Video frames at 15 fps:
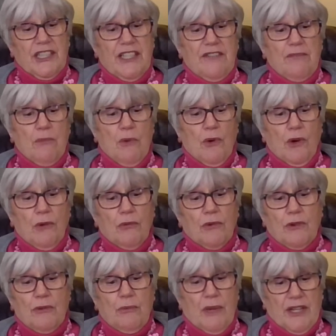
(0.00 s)
leave more
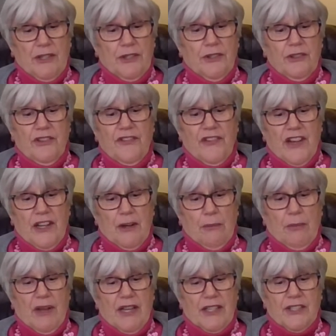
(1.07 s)
room under the
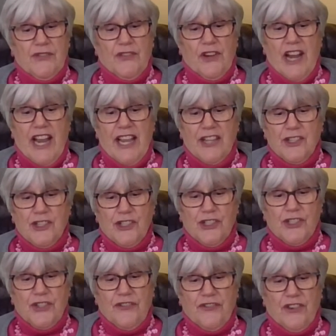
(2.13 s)
firebox for
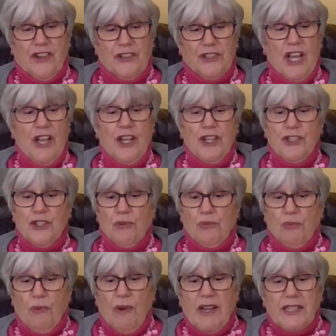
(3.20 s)
ashes to fall
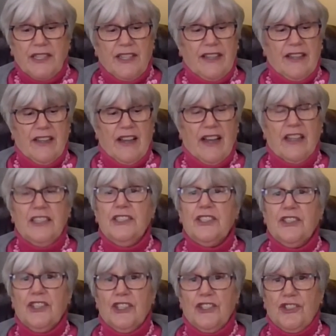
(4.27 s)
directly
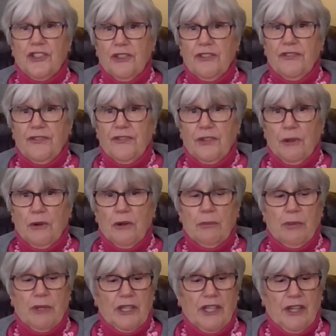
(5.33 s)
onto the dirt floor
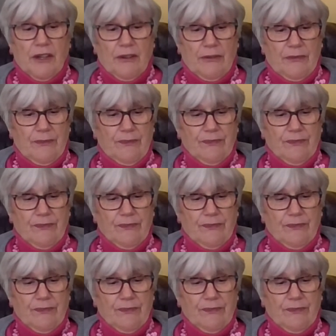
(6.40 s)
below.